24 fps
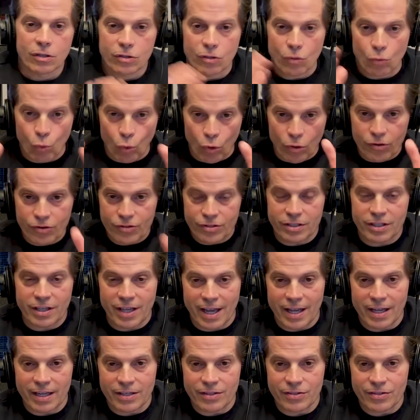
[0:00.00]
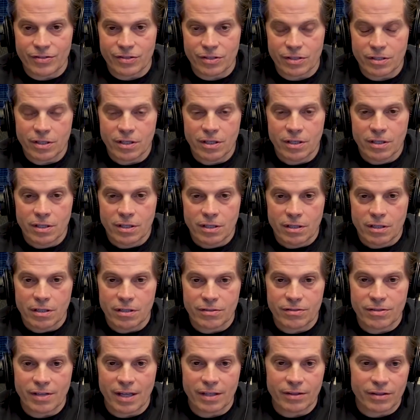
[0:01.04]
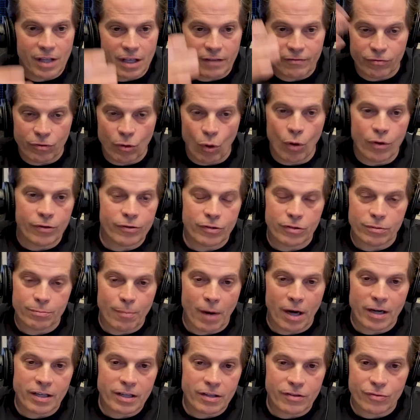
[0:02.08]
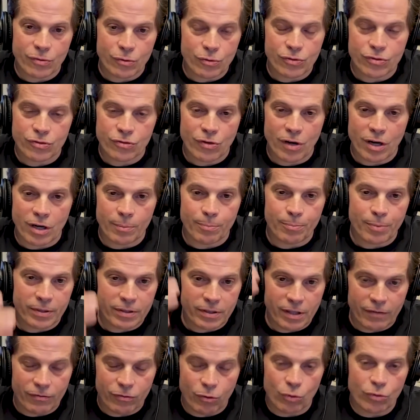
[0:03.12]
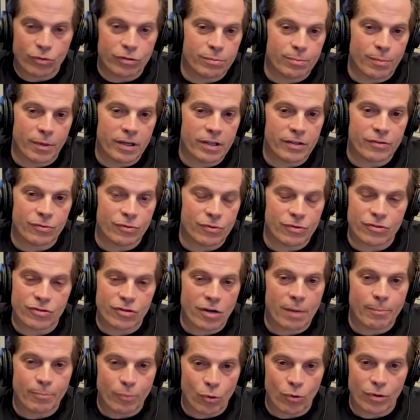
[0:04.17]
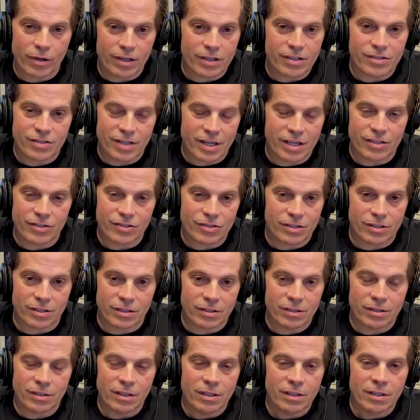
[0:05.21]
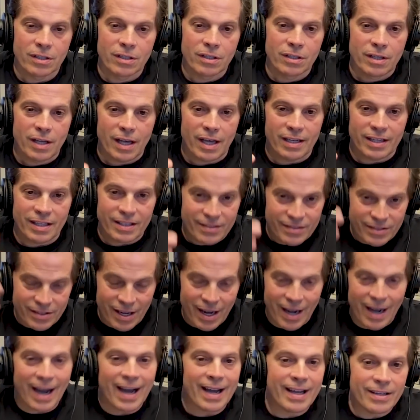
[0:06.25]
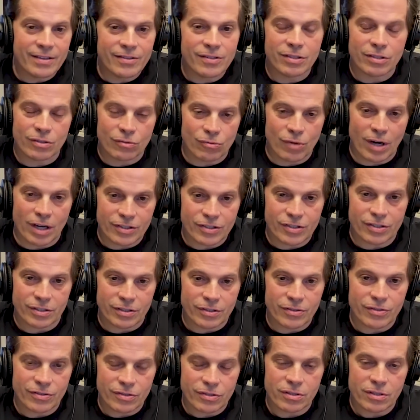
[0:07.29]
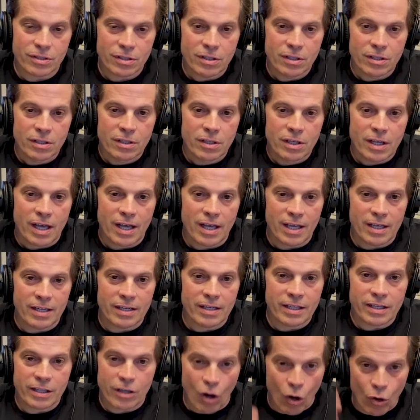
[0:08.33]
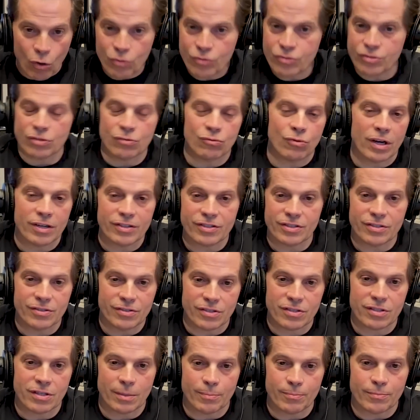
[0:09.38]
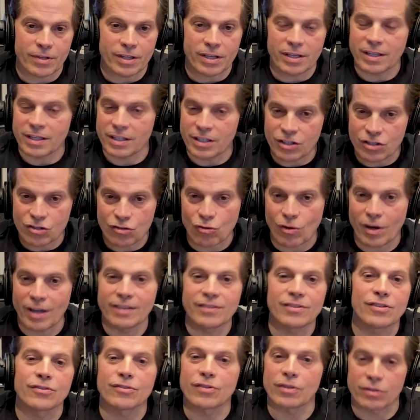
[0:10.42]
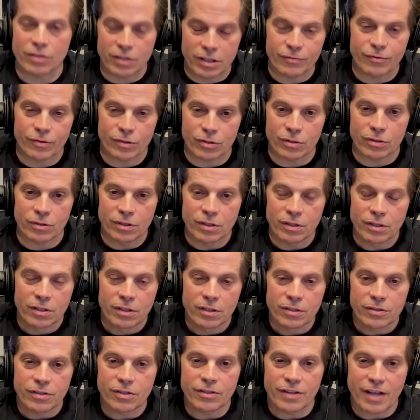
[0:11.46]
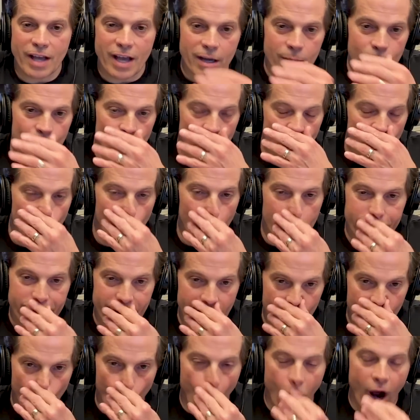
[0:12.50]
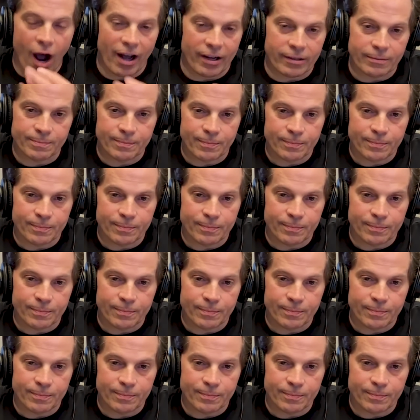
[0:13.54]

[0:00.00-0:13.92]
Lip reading: The worst case is that they've laundered money through Trump and they've laundered money through the Trump organization, and he's tied to the Russians and he owes the Russians something and he's trying to deliver to them what they want.